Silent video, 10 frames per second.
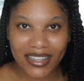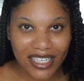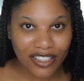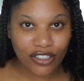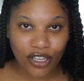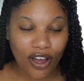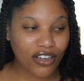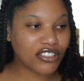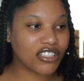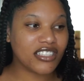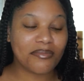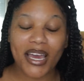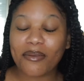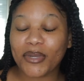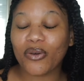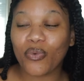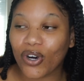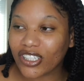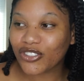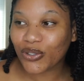these songs just make me
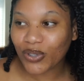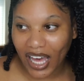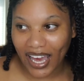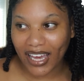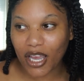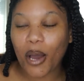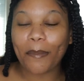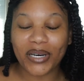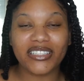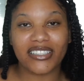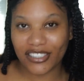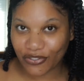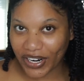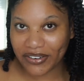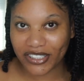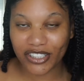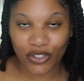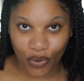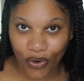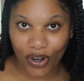want to like put these
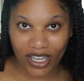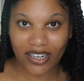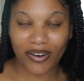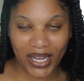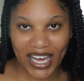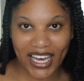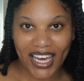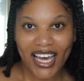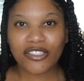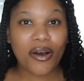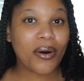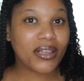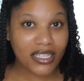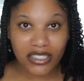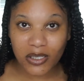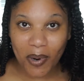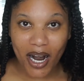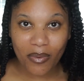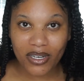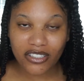fragrances on, okay? So this is
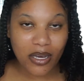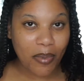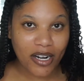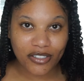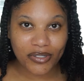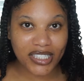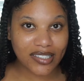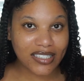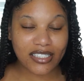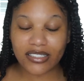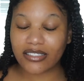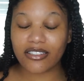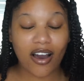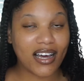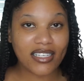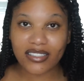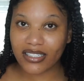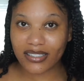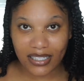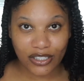part 1 to a part 2 series, because y'all, it's
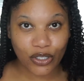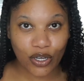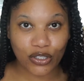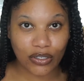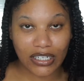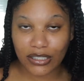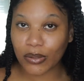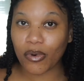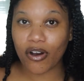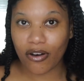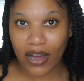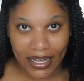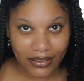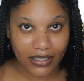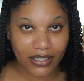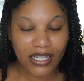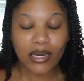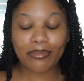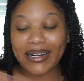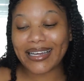16 songs on there, so we're gonna have to
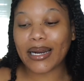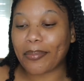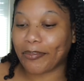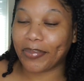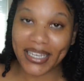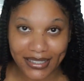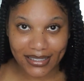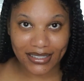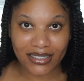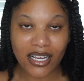break it up in pieces.